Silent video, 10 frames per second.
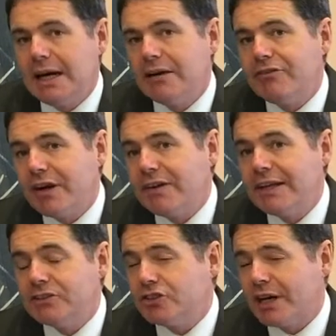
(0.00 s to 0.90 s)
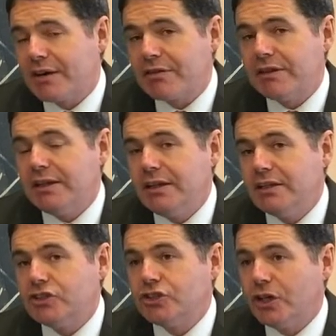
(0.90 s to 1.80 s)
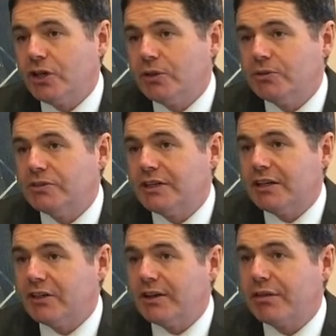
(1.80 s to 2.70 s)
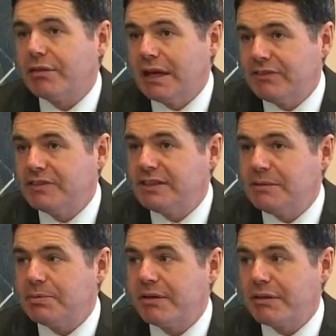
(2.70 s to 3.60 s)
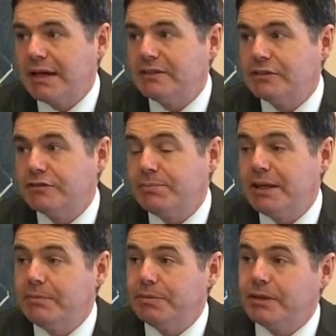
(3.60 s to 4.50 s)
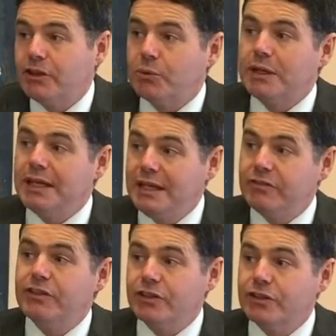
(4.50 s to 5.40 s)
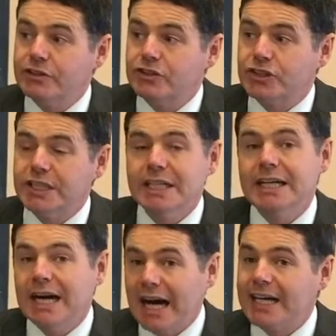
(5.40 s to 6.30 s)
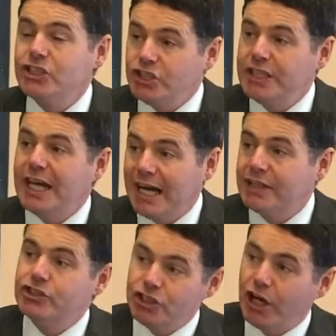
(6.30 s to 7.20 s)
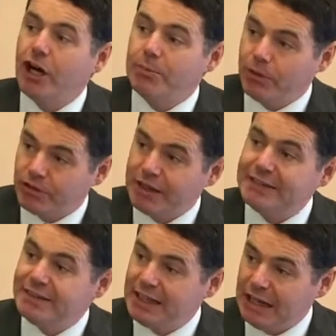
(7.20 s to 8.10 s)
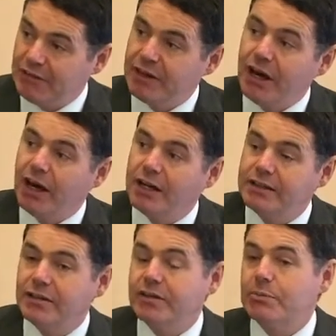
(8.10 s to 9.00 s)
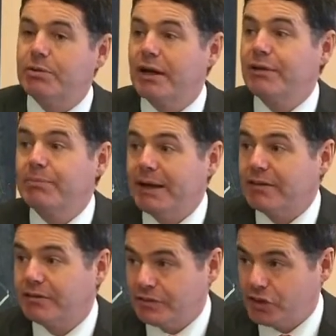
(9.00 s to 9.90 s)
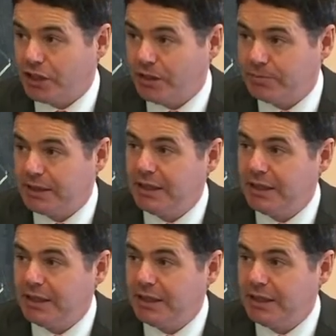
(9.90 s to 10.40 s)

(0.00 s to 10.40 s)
And very interestingly, it showed that nearly 70% of people who were leaving the country actually had a job already here in Ireland, or the prospect of a job,